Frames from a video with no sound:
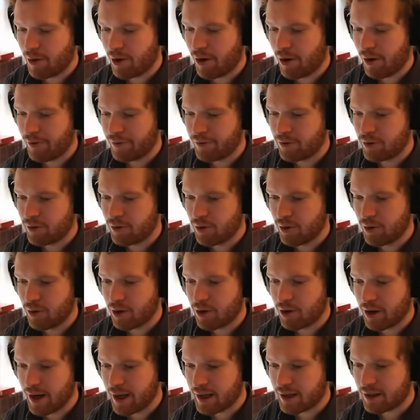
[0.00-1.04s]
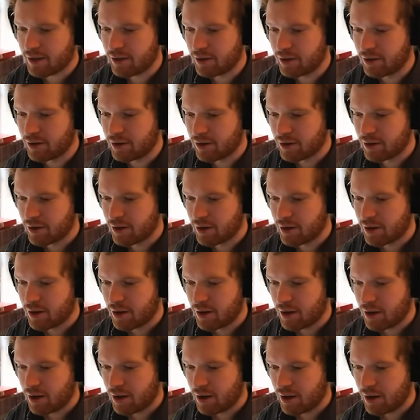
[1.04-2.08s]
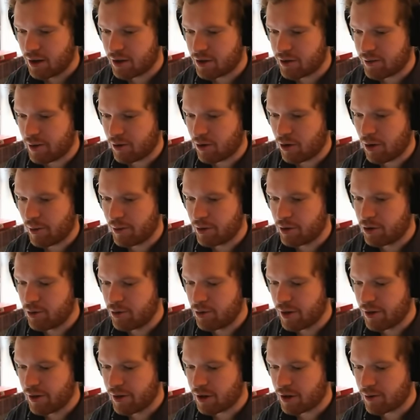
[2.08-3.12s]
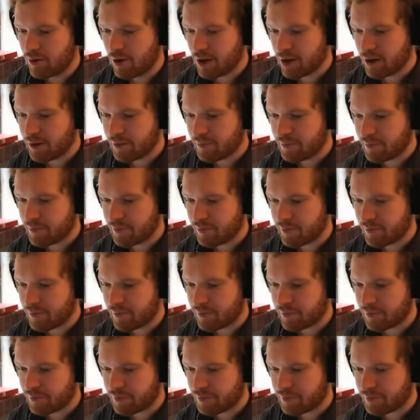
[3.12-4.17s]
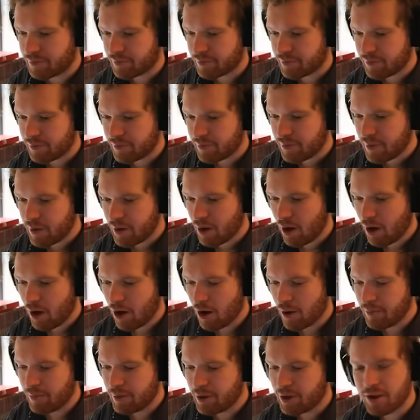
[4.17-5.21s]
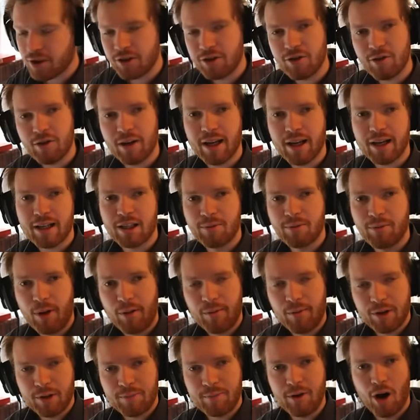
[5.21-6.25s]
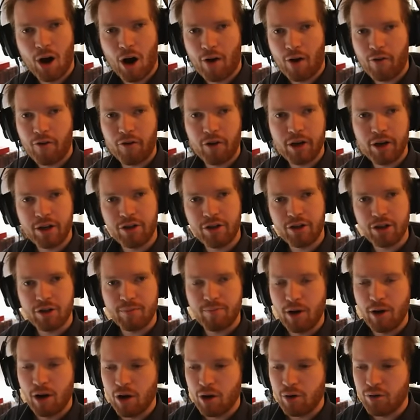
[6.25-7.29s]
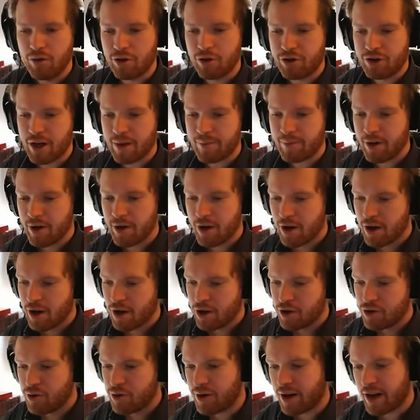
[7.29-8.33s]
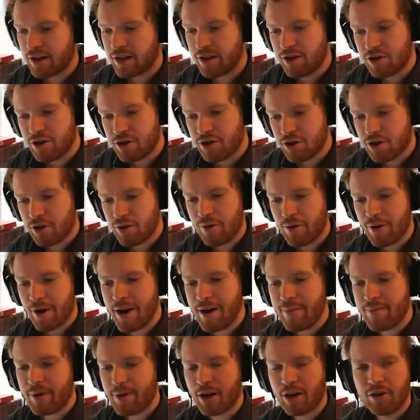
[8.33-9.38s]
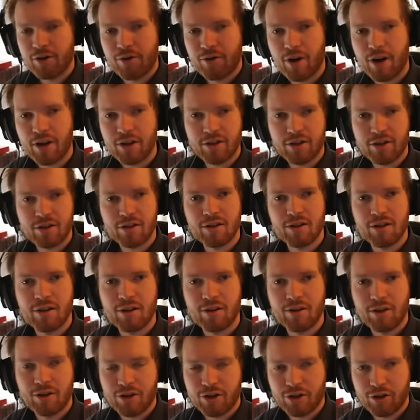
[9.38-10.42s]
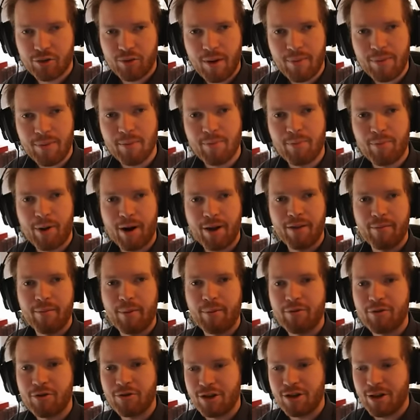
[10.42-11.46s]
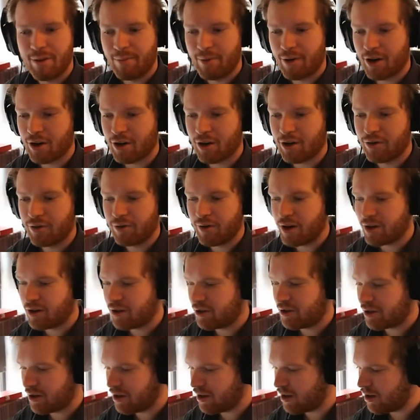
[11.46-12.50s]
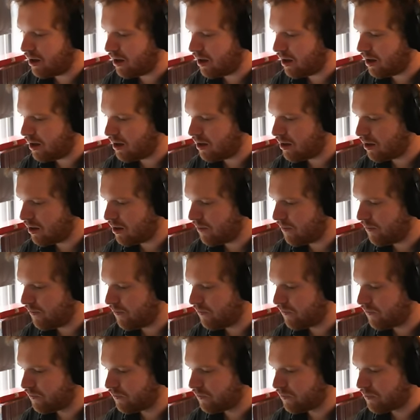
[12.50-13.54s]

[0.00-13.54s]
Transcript: of your collectors. Let's try to go up and do it on this rock. Because your collectors will always be hovering just below your ship, you can actually scrape the bottom of your ship across a